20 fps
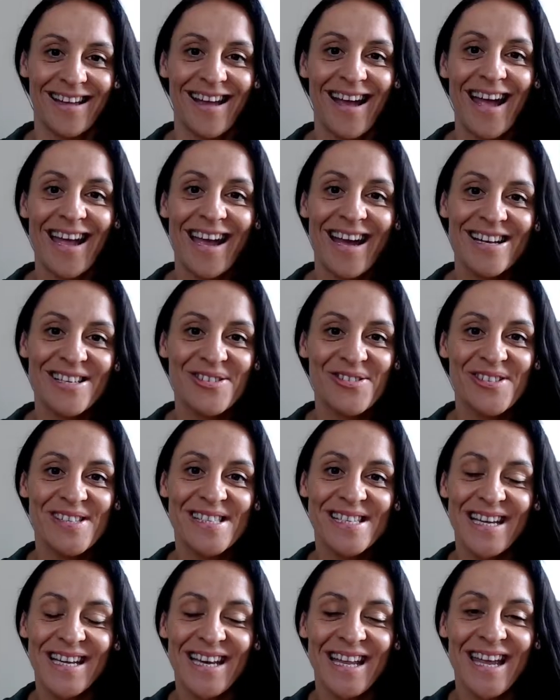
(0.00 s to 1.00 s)
Hi guys,
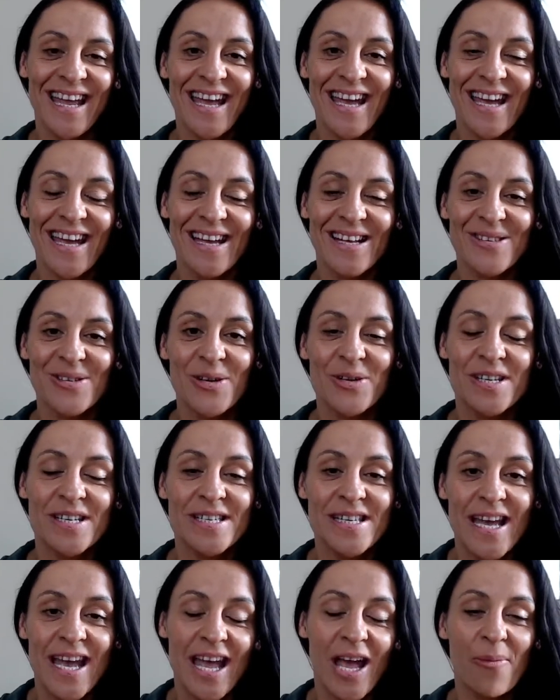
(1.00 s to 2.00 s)
Christina here. So
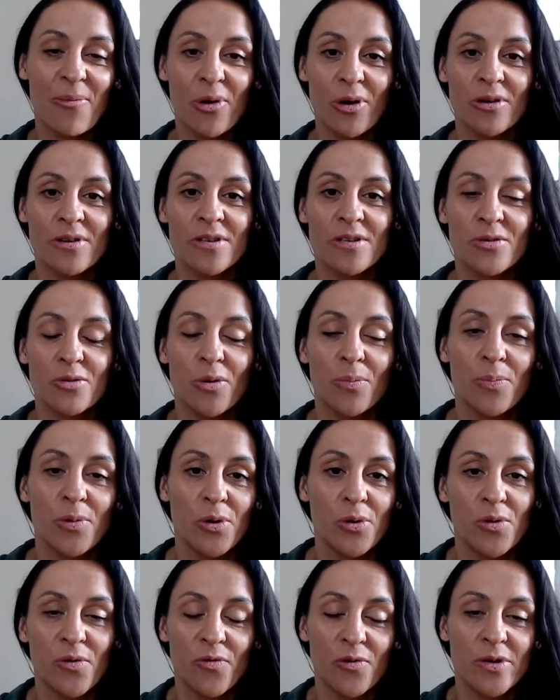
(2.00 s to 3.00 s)
today I'm going to do a
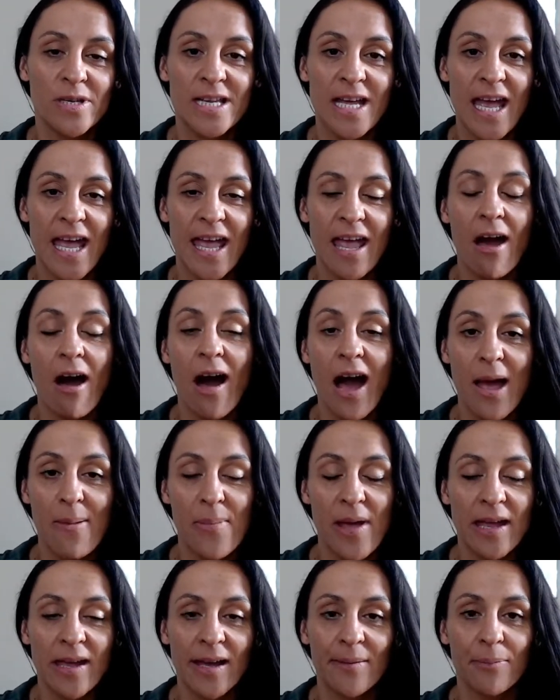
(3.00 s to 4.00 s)
beautiful day eye
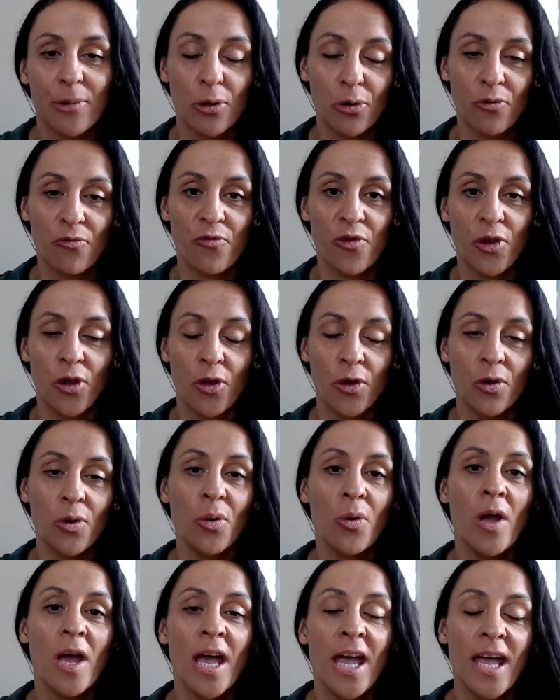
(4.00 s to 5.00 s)
makeup look for you.
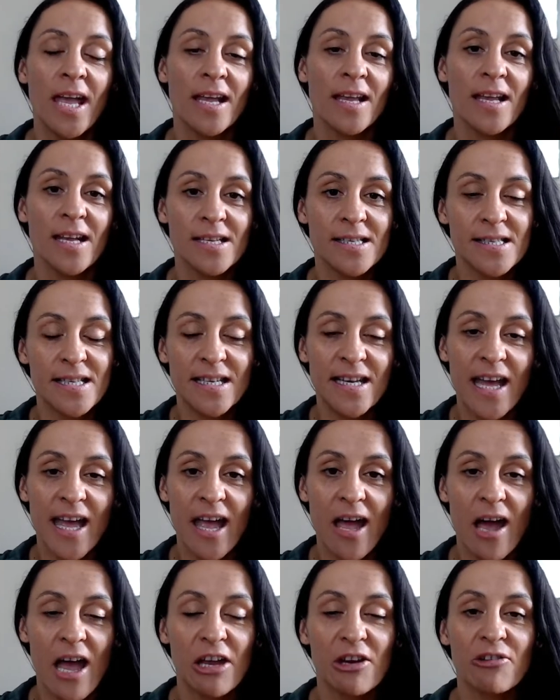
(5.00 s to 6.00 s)

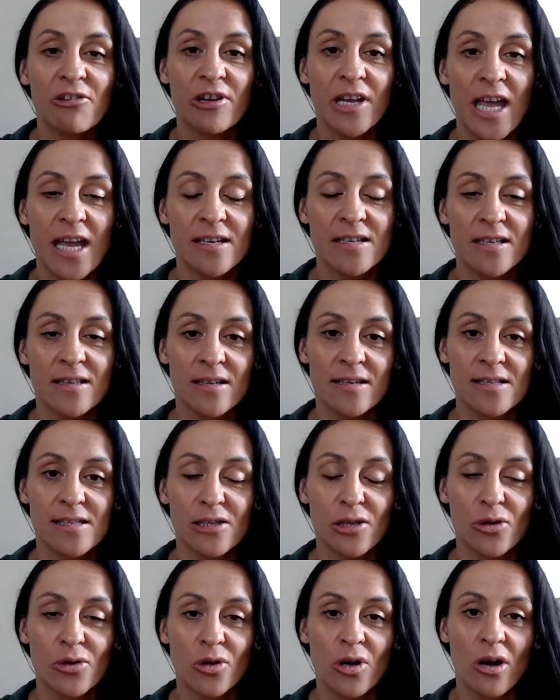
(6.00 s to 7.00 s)
Yesterday I created this
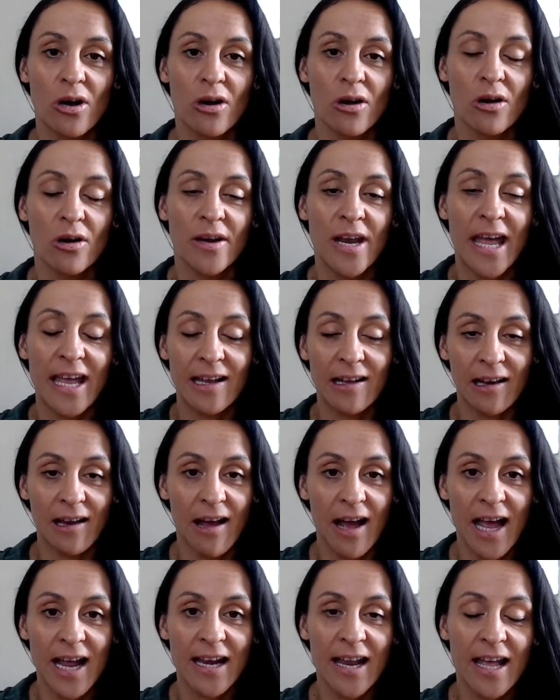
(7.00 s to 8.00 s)
look on a
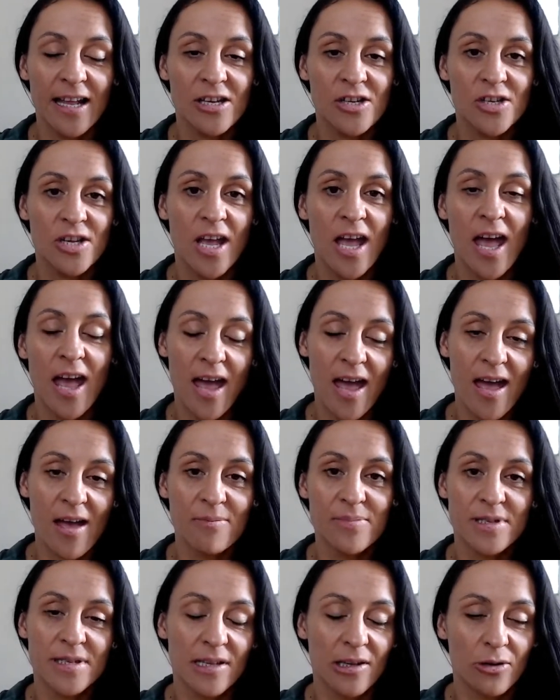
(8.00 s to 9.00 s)
client and she
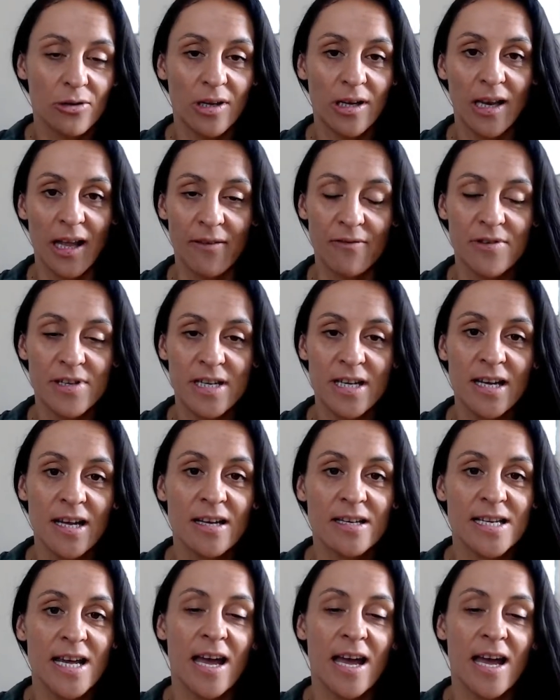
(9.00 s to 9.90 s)
absolutely loved it.